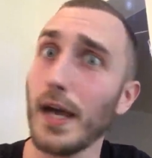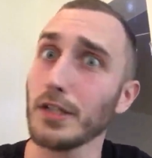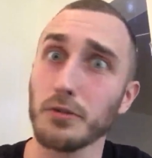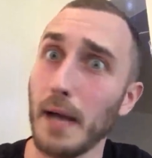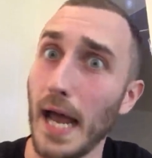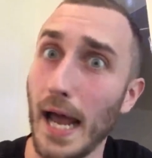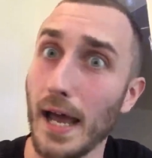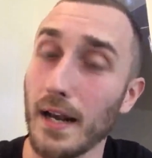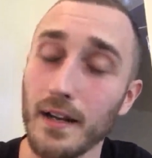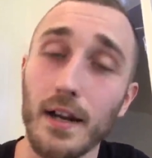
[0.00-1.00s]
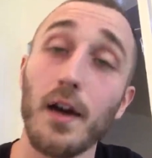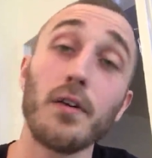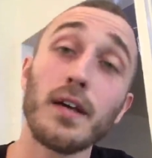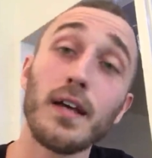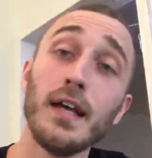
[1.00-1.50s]
That's bad.
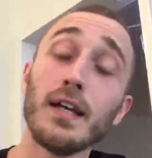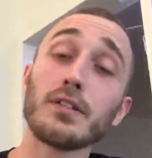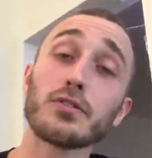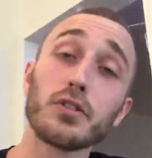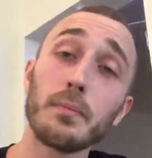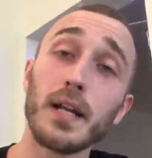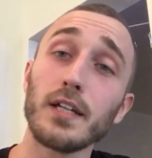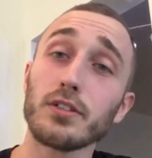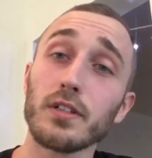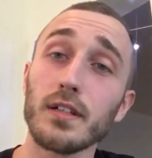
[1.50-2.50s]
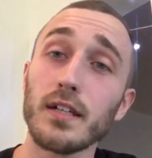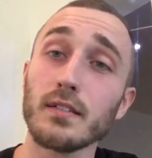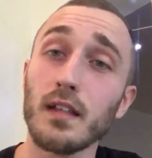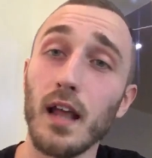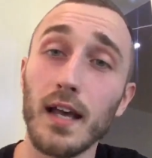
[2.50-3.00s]
No, discrimination
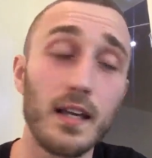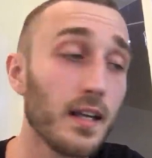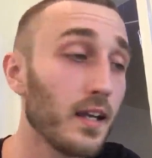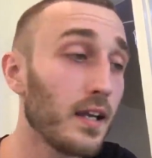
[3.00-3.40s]
is like